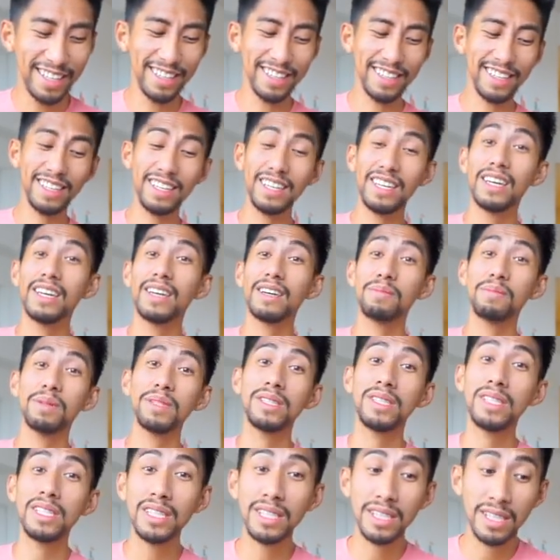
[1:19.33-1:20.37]
okay? But
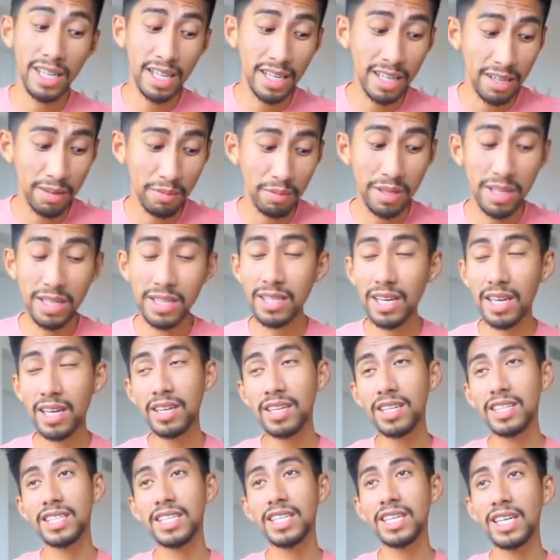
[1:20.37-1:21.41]
just saying, with this
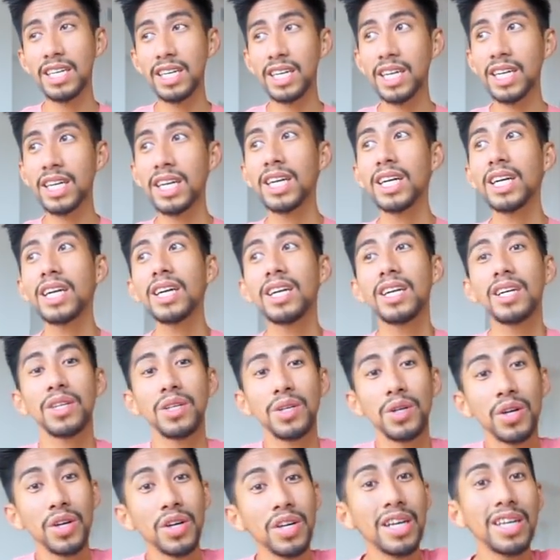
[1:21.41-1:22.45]
energy here,
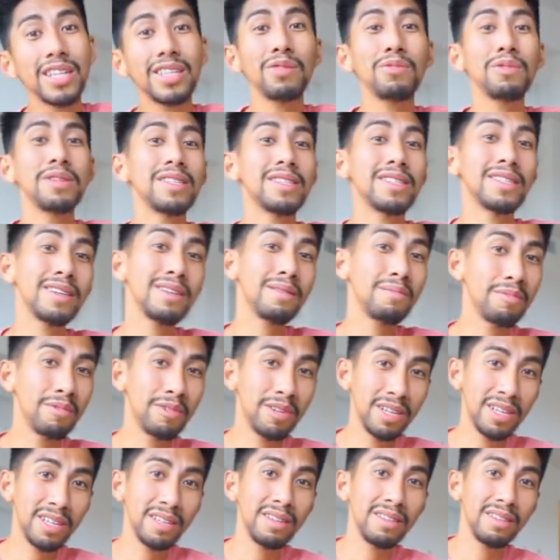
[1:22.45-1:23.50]
you're connecting with
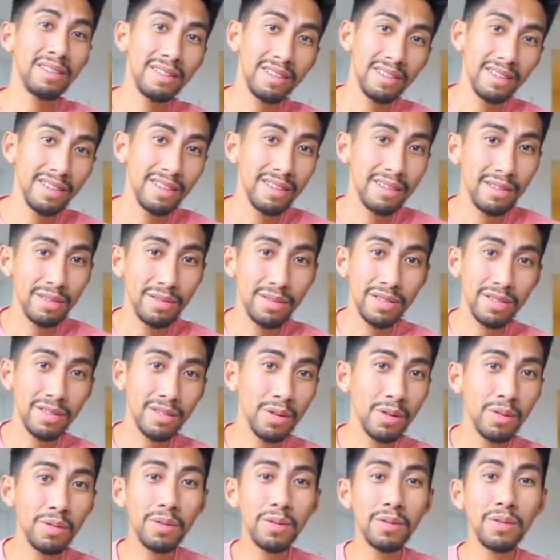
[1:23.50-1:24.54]
someone who's
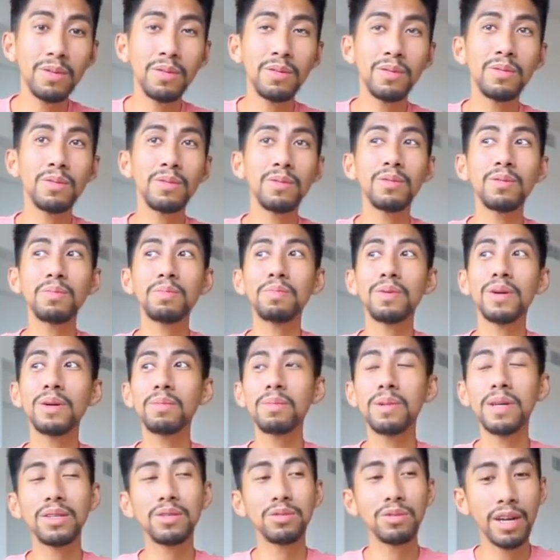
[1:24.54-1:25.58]
so
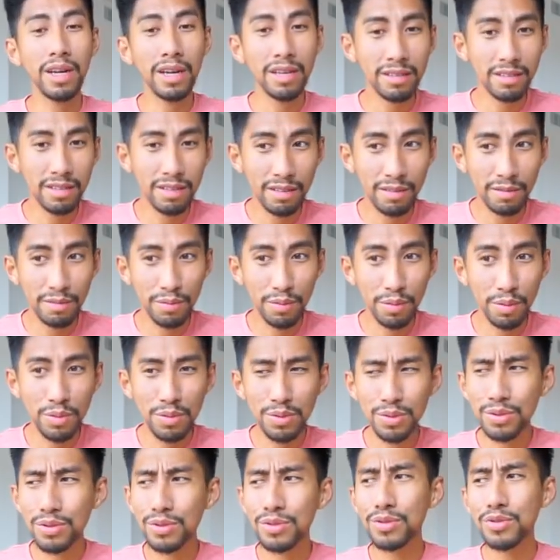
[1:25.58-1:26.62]
probably attractive,
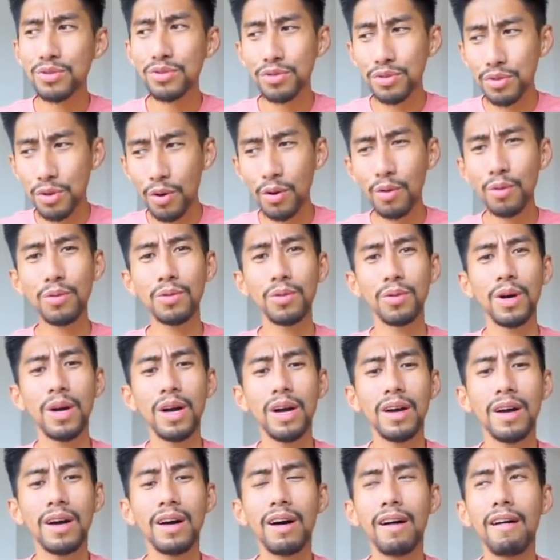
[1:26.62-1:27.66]
who's so
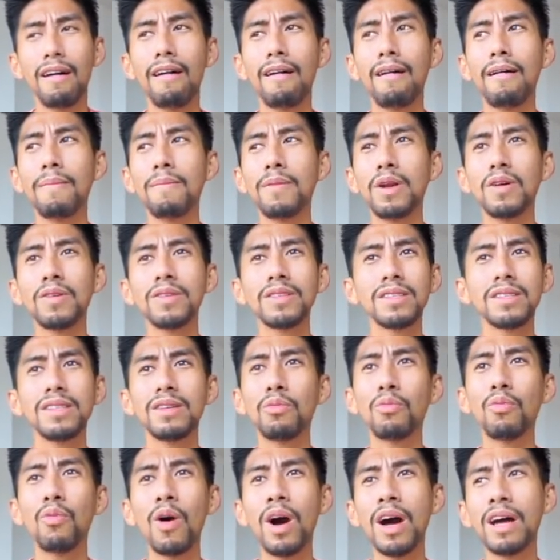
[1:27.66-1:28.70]
um, look, the
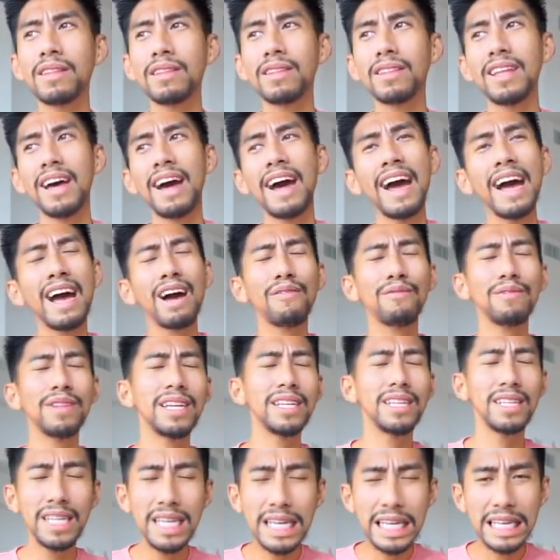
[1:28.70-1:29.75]
want, the have, the
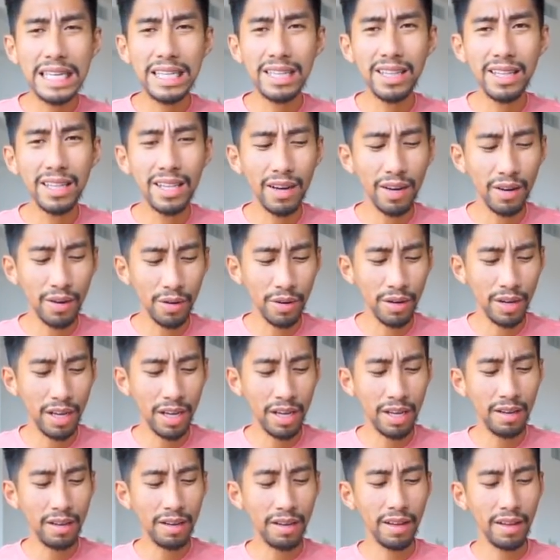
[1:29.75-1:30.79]
need,
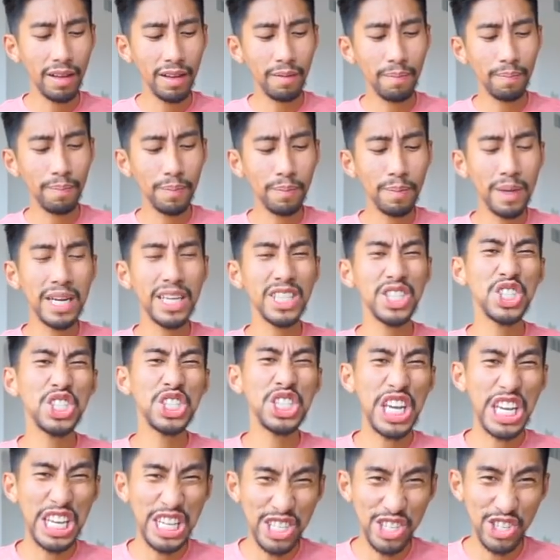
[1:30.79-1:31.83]
okay? But it's
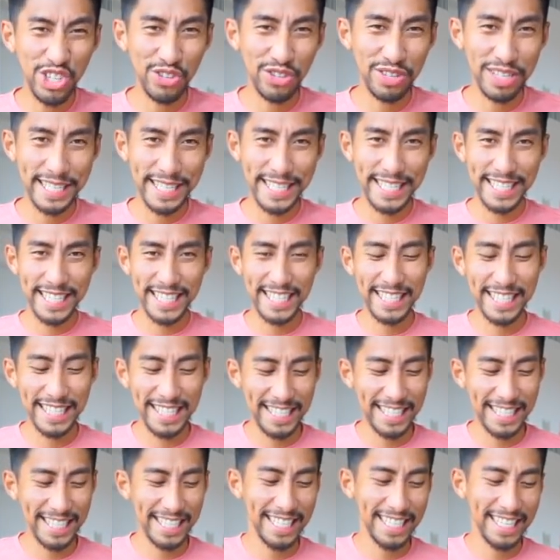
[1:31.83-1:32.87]

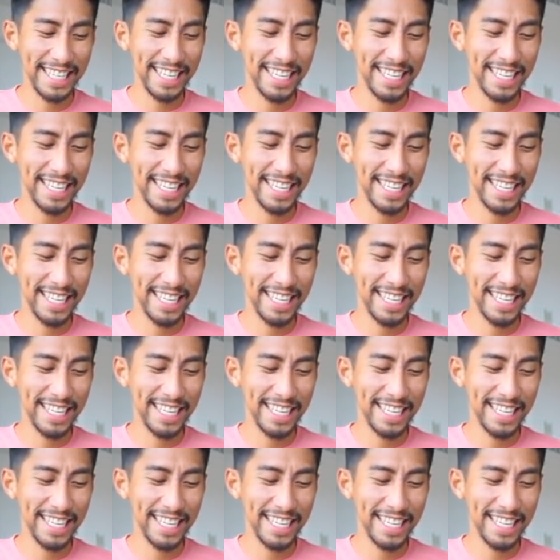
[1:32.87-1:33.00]
dangerous.